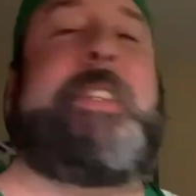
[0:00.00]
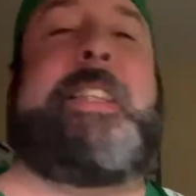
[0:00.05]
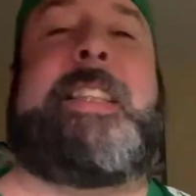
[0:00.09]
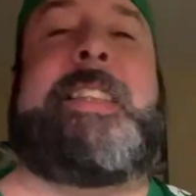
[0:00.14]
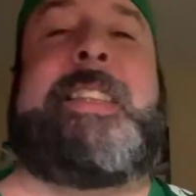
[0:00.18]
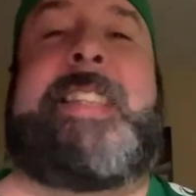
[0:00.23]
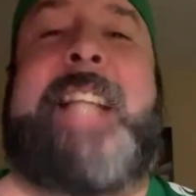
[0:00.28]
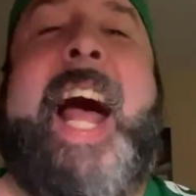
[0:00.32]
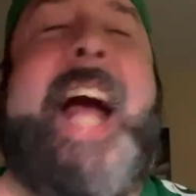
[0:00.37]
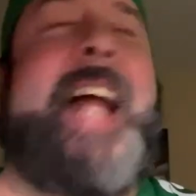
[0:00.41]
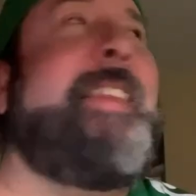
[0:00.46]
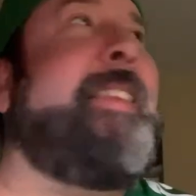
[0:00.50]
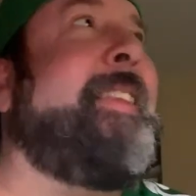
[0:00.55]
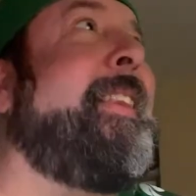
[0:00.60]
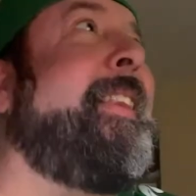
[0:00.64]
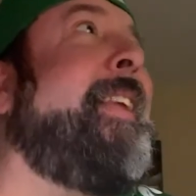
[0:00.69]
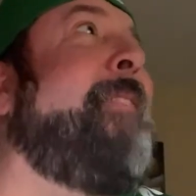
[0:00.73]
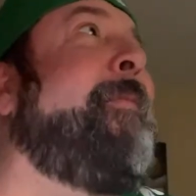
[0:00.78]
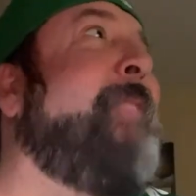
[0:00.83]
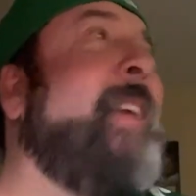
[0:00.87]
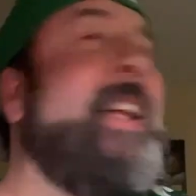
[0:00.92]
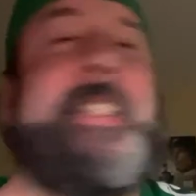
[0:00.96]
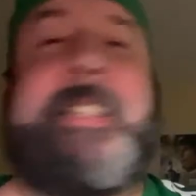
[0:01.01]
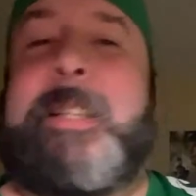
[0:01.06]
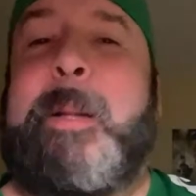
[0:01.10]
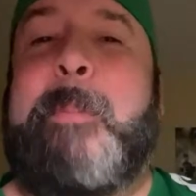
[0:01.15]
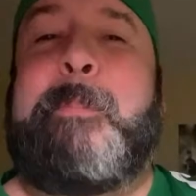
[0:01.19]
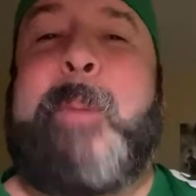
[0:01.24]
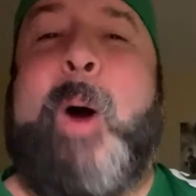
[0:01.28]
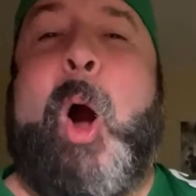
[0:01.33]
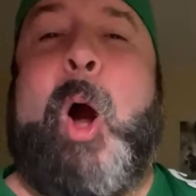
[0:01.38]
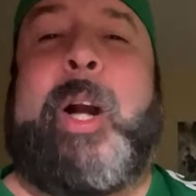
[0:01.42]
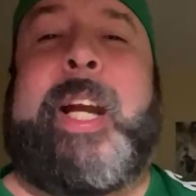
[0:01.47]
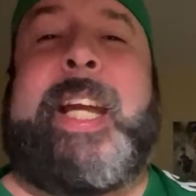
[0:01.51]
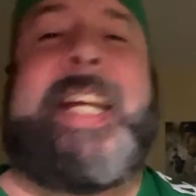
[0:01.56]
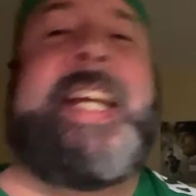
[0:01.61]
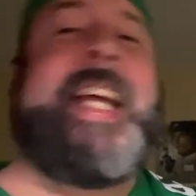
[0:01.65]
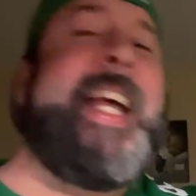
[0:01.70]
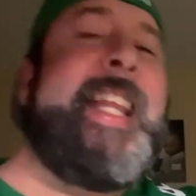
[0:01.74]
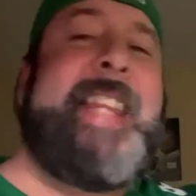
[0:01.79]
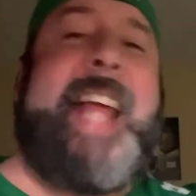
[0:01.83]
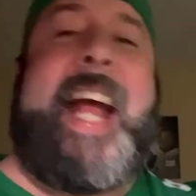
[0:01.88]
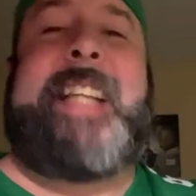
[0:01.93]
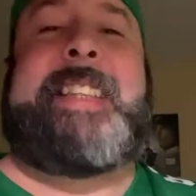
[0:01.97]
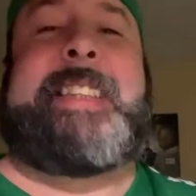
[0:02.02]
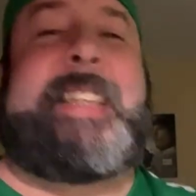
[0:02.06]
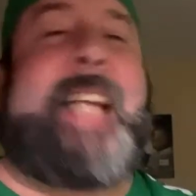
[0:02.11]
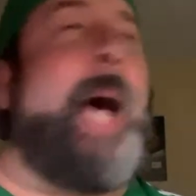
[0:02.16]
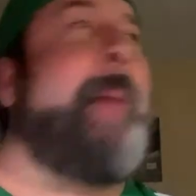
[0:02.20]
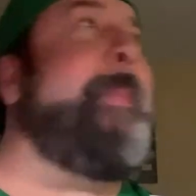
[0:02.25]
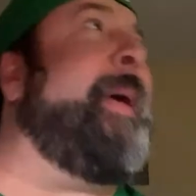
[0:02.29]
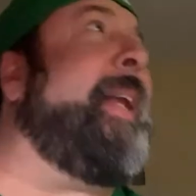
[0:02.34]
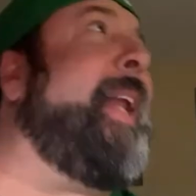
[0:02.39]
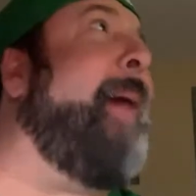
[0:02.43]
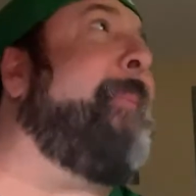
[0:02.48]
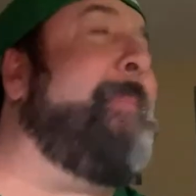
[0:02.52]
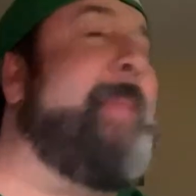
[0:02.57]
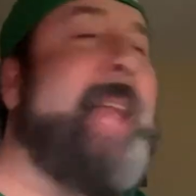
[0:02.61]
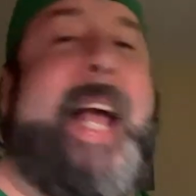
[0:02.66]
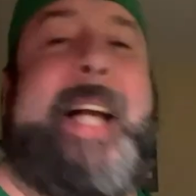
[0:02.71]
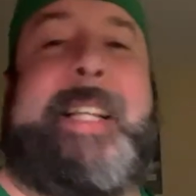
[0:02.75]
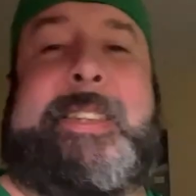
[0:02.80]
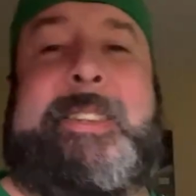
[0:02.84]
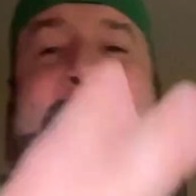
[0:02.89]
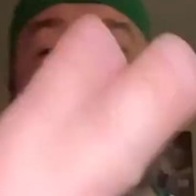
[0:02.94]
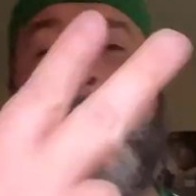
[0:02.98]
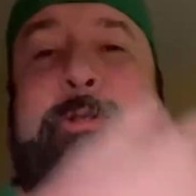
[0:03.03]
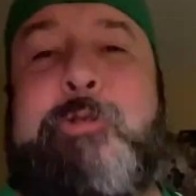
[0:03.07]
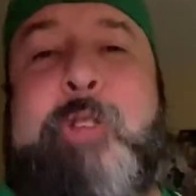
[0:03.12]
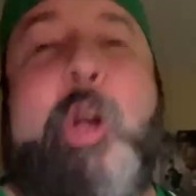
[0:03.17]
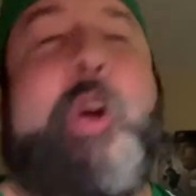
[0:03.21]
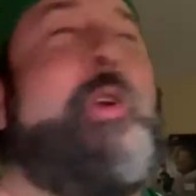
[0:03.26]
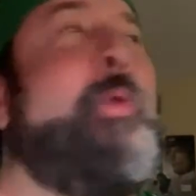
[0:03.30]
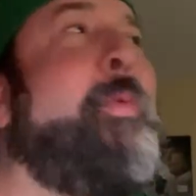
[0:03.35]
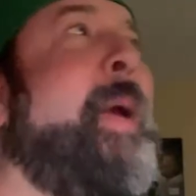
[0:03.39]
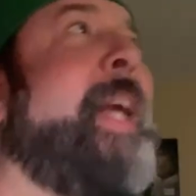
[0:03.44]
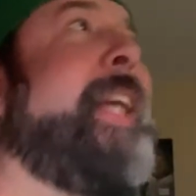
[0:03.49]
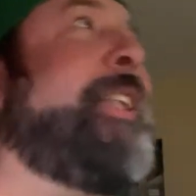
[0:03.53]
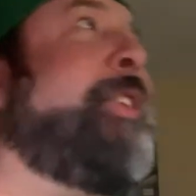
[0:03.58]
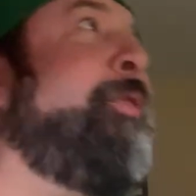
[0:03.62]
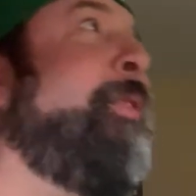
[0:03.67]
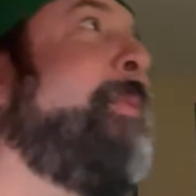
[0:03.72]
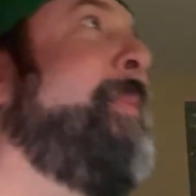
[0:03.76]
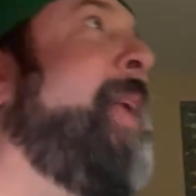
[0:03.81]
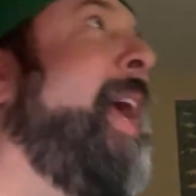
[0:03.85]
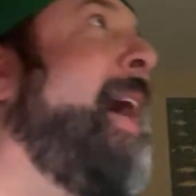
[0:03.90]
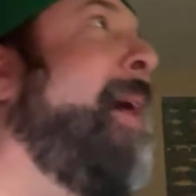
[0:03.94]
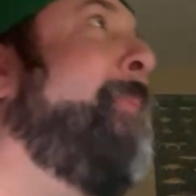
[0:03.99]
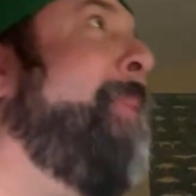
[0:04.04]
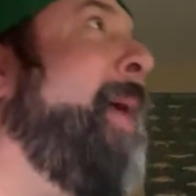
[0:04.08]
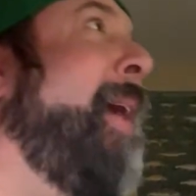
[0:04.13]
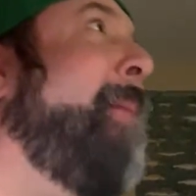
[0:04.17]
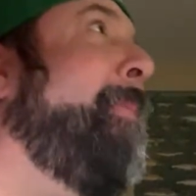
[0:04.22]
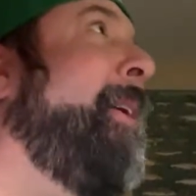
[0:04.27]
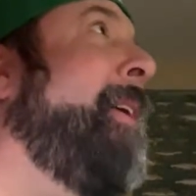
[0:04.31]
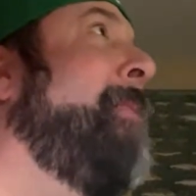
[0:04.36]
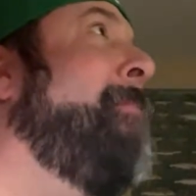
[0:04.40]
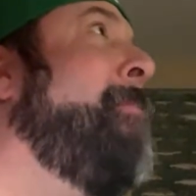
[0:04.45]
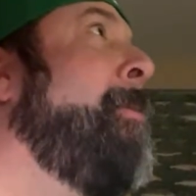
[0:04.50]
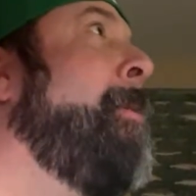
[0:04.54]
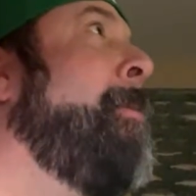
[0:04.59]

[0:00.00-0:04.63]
it's not the Vince Lombardi. That's coming up next. 2 weeks from now, baby.